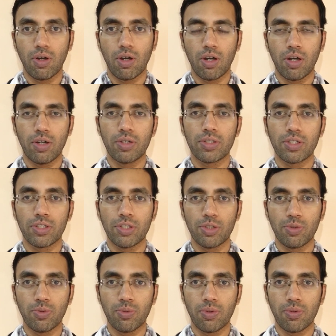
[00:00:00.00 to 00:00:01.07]
or
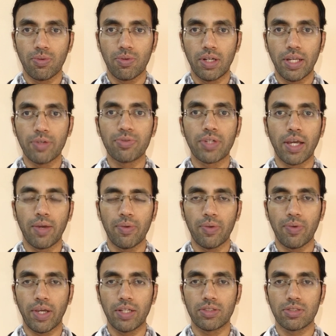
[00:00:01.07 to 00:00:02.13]
you lift heavy
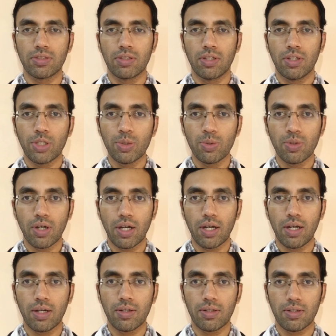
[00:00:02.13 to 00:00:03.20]
weights, you
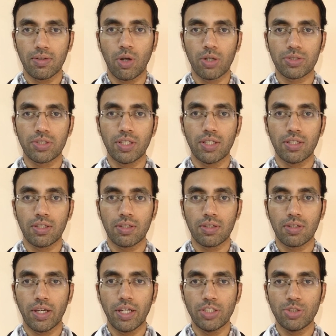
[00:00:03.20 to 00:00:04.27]
are causing
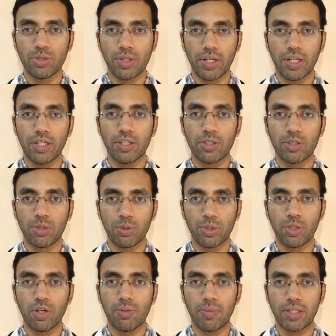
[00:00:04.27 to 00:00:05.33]
injury to
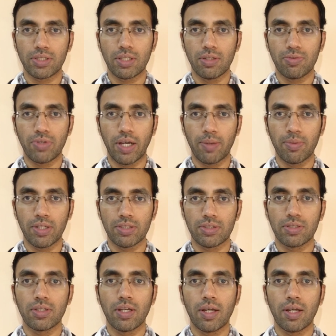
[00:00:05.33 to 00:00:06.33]
your muscle fibers